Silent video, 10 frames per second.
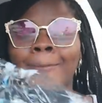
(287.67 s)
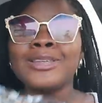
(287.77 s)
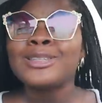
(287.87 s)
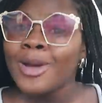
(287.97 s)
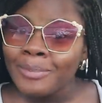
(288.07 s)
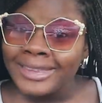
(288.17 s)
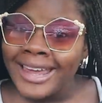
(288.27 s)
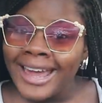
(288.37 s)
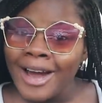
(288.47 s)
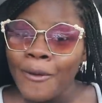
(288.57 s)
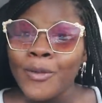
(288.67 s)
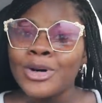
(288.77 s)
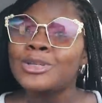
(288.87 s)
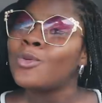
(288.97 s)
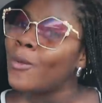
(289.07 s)
But something
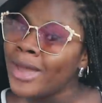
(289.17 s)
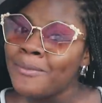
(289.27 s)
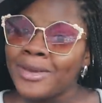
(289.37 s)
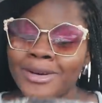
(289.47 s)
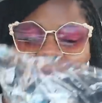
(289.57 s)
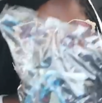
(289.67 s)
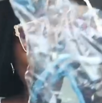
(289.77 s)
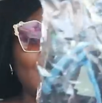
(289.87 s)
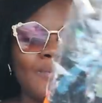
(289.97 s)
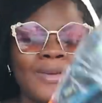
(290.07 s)
was wabled to